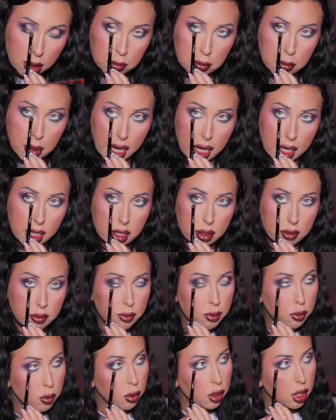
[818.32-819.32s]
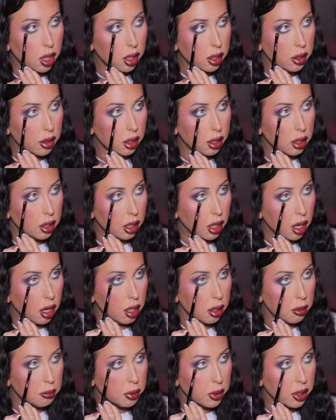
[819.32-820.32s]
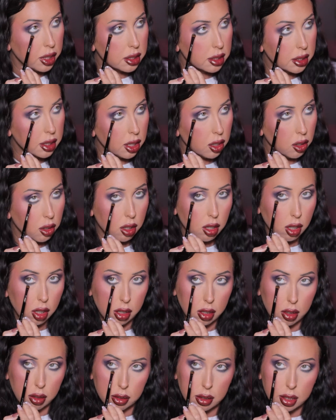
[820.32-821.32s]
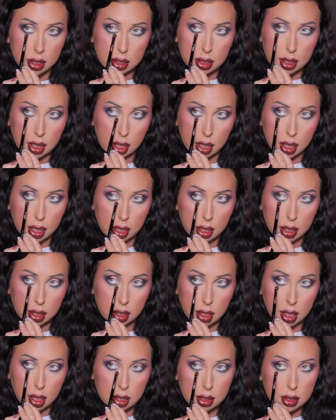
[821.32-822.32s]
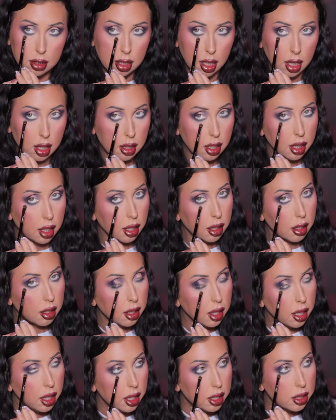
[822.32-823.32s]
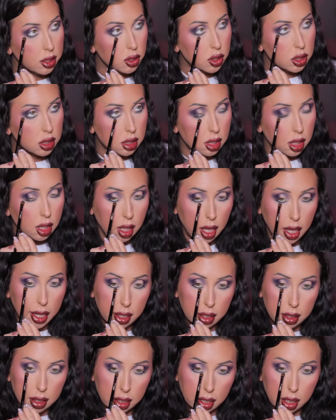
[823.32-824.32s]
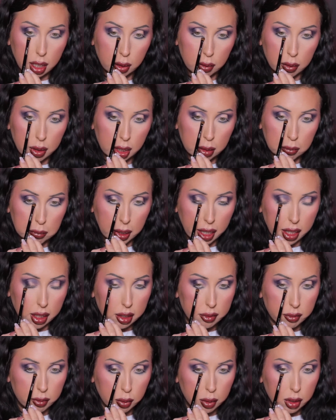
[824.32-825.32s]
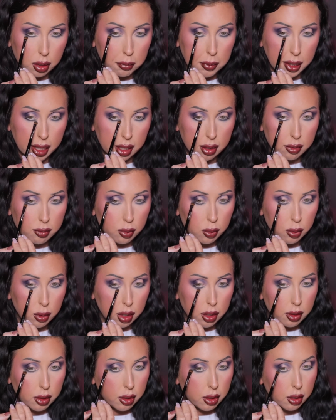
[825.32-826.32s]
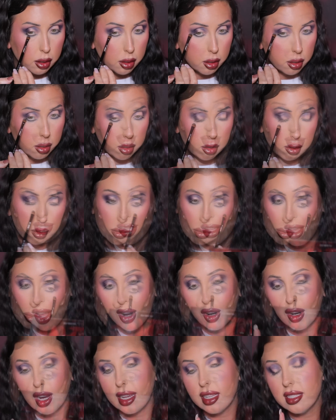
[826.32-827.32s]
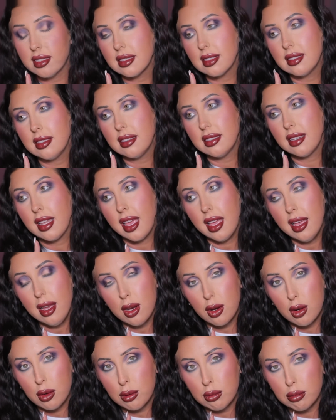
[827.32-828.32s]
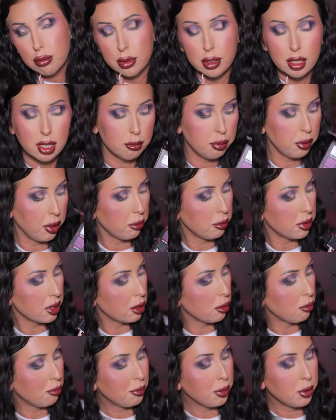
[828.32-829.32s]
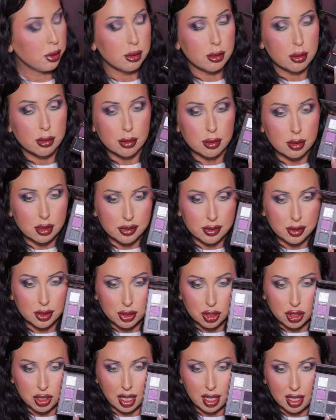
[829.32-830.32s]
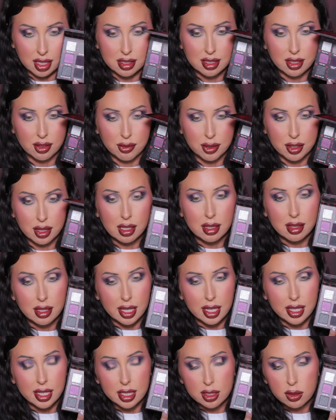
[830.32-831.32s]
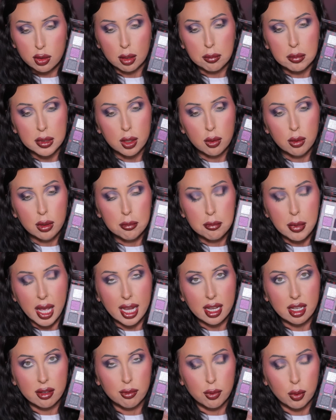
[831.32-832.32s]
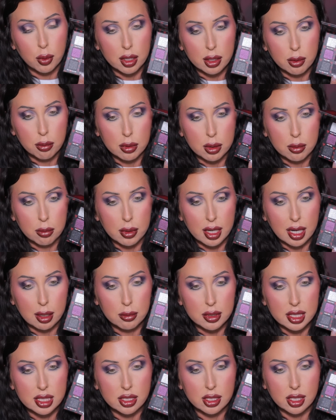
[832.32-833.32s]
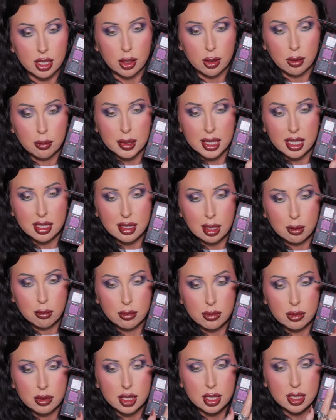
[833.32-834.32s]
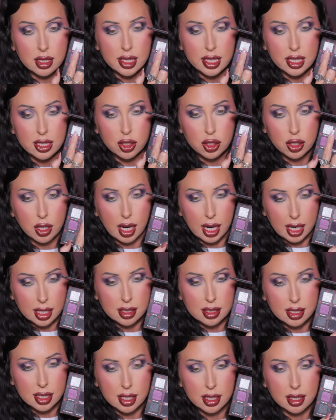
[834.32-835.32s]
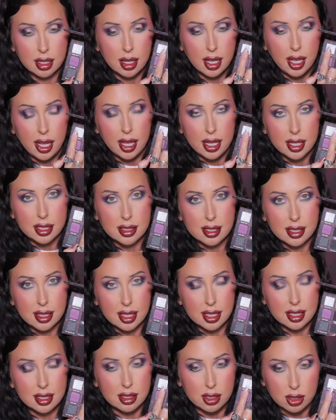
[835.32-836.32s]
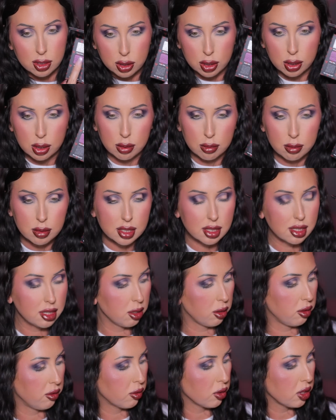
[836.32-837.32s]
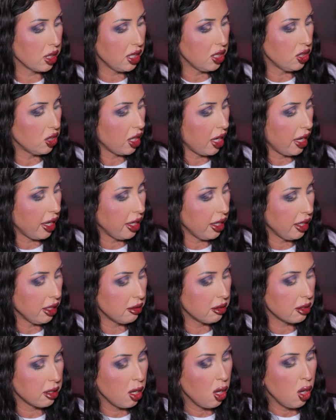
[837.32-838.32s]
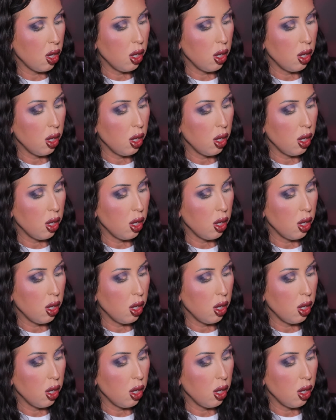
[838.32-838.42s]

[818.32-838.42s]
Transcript: back and forth, not pressing hard on the skin, not tugging, just lightly going back and forth, back and forth. All right, now we're gonna play with some beautiful shades for the lid. So I've been going back and forth with what I wanna do because I'm really attracted to these two silvery shades,